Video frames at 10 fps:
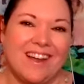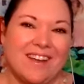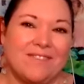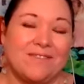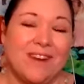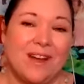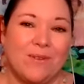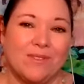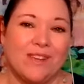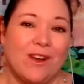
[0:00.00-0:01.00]
of
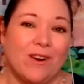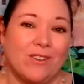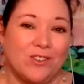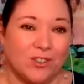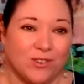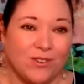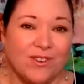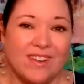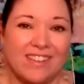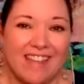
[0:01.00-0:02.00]
not only our
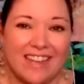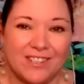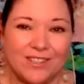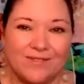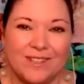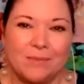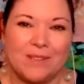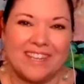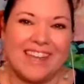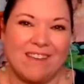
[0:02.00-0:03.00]
journal and that surface,
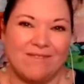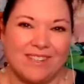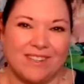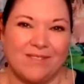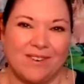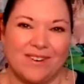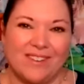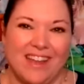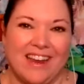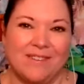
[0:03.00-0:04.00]
but the canvas of
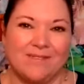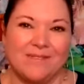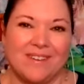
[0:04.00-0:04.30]
our life.